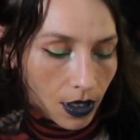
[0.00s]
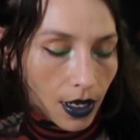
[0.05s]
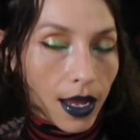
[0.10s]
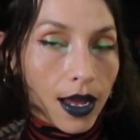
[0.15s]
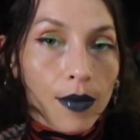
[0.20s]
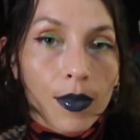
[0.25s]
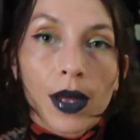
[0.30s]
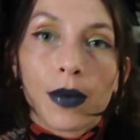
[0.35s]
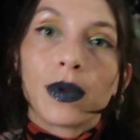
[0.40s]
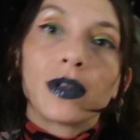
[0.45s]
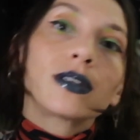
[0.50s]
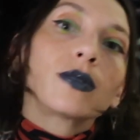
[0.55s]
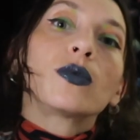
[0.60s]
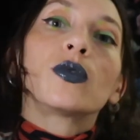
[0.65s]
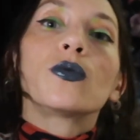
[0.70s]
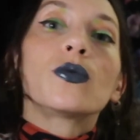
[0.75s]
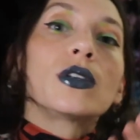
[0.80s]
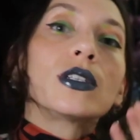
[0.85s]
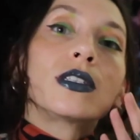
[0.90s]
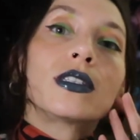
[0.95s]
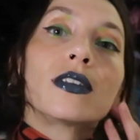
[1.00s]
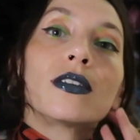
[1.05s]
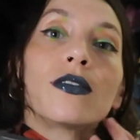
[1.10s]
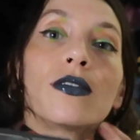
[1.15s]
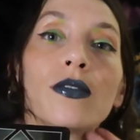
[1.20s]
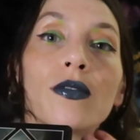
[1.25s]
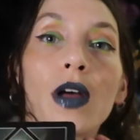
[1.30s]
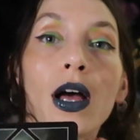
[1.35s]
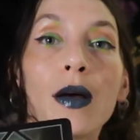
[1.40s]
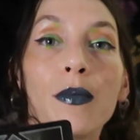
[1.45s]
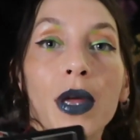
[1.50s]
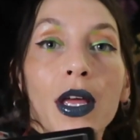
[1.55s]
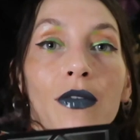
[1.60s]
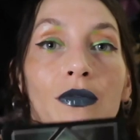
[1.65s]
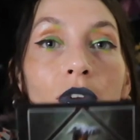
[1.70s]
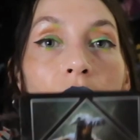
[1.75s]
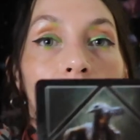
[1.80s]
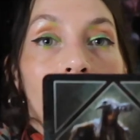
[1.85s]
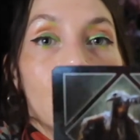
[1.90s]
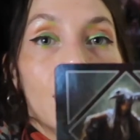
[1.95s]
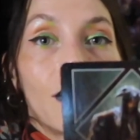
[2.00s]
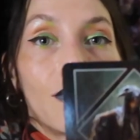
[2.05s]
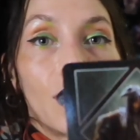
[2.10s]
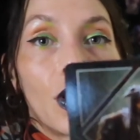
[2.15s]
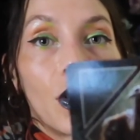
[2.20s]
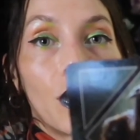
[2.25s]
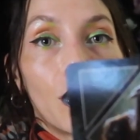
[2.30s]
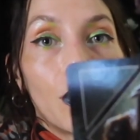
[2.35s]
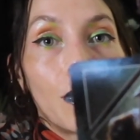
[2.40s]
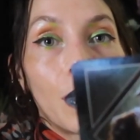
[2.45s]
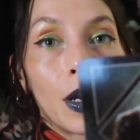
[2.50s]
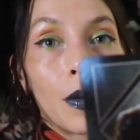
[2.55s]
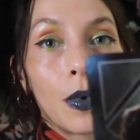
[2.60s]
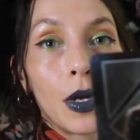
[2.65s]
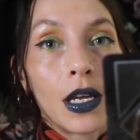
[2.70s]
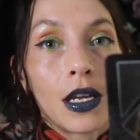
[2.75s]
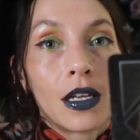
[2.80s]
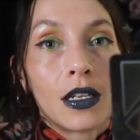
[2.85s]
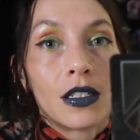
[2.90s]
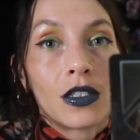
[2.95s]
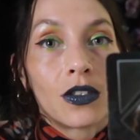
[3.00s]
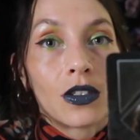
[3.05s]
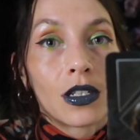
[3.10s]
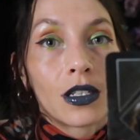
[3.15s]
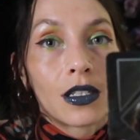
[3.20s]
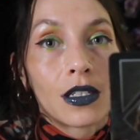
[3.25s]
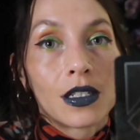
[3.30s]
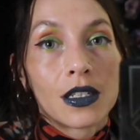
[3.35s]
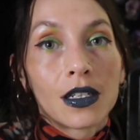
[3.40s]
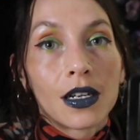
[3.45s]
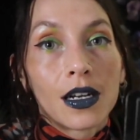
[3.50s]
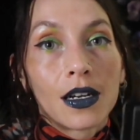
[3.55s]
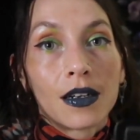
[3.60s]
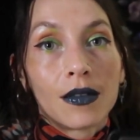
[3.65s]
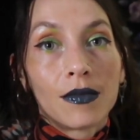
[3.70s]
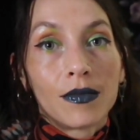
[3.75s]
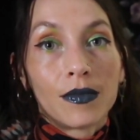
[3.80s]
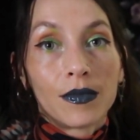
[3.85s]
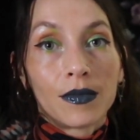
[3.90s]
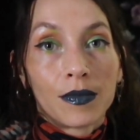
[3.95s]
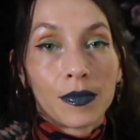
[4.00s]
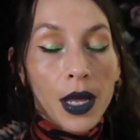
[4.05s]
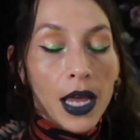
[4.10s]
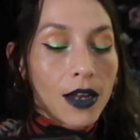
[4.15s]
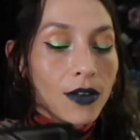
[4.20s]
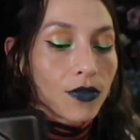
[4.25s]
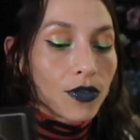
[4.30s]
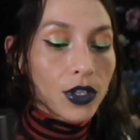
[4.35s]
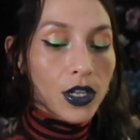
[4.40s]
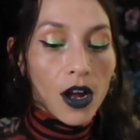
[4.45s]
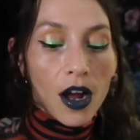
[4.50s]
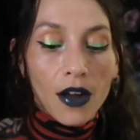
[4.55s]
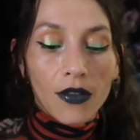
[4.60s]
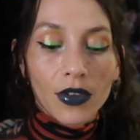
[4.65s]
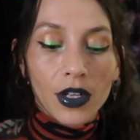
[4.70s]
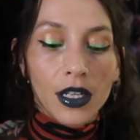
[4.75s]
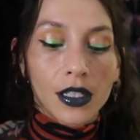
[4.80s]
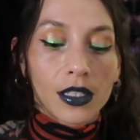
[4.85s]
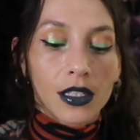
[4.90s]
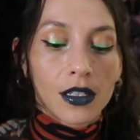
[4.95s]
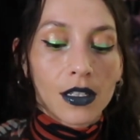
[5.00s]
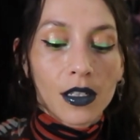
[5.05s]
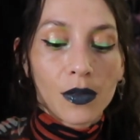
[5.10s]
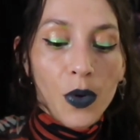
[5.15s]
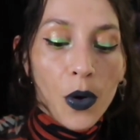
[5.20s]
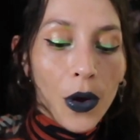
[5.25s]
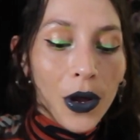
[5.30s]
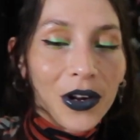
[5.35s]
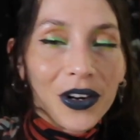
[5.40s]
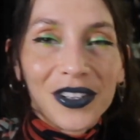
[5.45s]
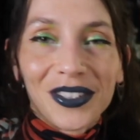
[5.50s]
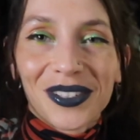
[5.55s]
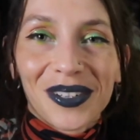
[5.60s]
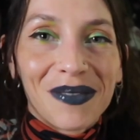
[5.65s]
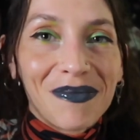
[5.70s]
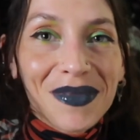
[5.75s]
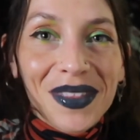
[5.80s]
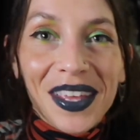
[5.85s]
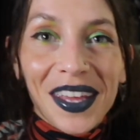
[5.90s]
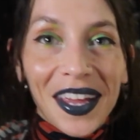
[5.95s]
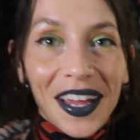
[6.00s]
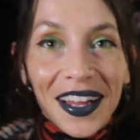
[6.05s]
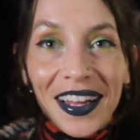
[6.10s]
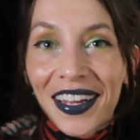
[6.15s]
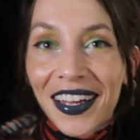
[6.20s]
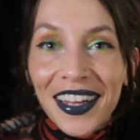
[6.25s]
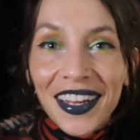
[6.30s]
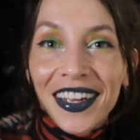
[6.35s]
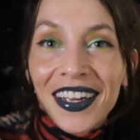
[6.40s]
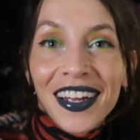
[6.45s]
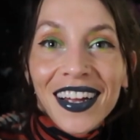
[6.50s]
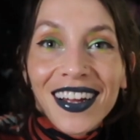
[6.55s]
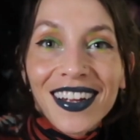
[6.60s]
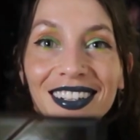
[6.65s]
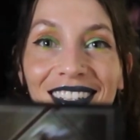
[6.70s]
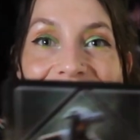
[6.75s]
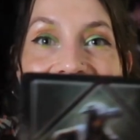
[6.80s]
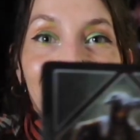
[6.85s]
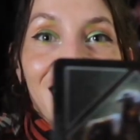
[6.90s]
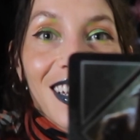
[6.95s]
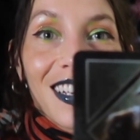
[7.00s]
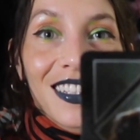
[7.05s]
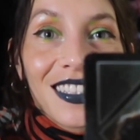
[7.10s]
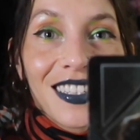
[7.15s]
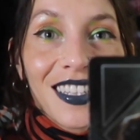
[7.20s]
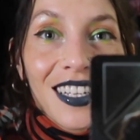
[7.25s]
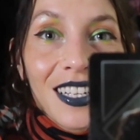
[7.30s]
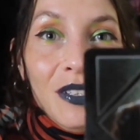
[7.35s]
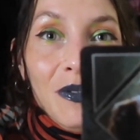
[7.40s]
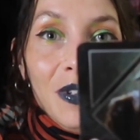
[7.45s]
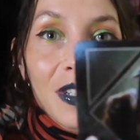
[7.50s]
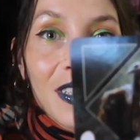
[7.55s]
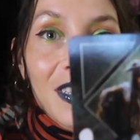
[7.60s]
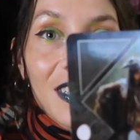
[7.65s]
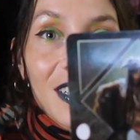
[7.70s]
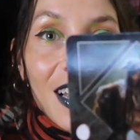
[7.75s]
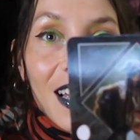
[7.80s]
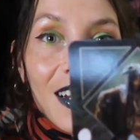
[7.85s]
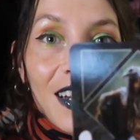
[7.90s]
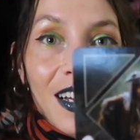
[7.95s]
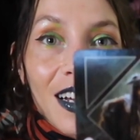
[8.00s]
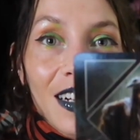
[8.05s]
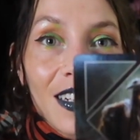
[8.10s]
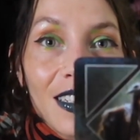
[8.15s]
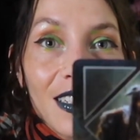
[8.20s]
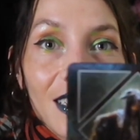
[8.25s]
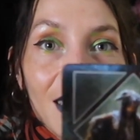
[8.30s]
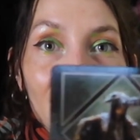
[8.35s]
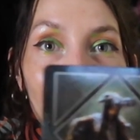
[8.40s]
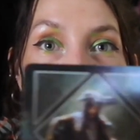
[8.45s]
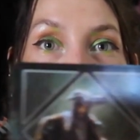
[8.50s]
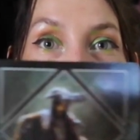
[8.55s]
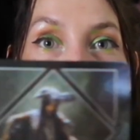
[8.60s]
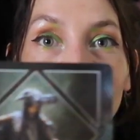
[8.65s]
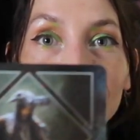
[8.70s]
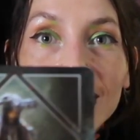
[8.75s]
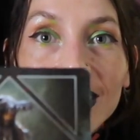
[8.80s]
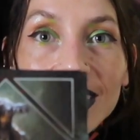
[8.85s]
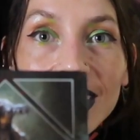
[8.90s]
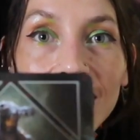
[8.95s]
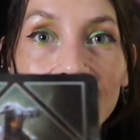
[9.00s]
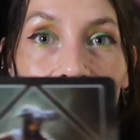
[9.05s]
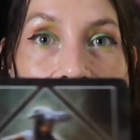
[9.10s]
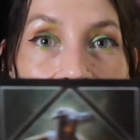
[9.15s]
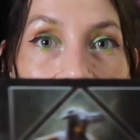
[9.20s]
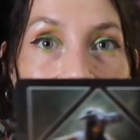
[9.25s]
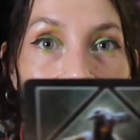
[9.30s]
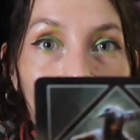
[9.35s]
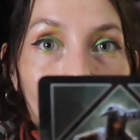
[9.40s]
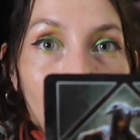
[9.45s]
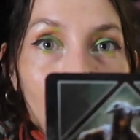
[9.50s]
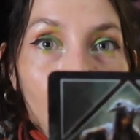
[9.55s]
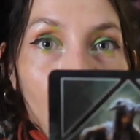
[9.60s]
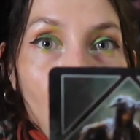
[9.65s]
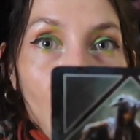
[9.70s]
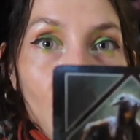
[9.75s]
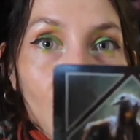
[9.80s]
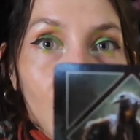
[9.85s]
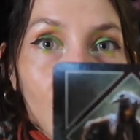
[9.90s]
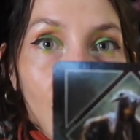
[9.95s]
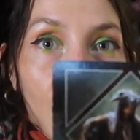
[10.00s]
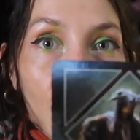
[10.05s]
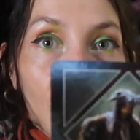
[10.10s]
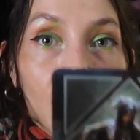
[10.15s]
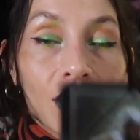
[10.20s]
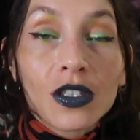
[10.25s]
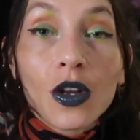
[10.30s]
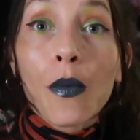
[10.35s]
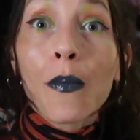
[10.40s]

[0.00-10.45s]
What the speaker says: Yeah, maybe someone was envious of you, and maybe it's just painfully obvious at this point or something, because this one's kind of ugly too. Because at first I was like, oh, it's nice.